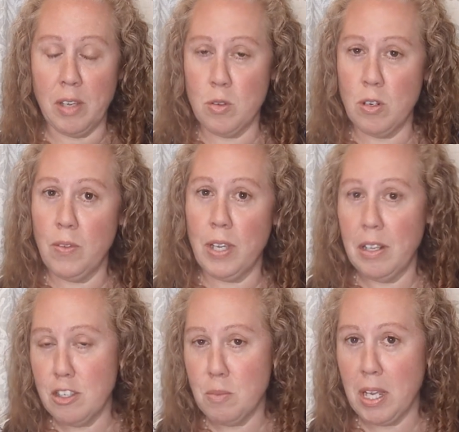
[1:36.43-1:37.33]
gift
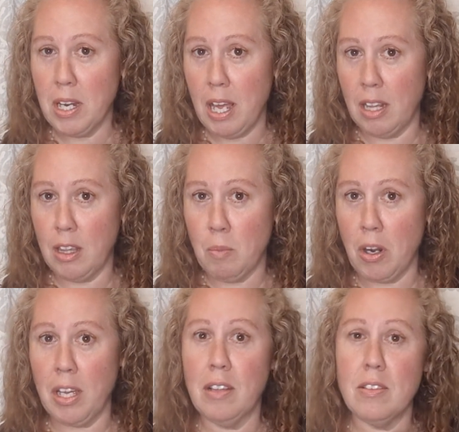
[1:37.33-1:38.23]
certificate to spend at the
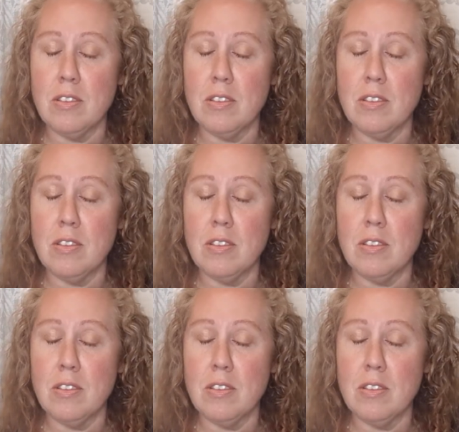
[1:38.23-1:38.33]
market,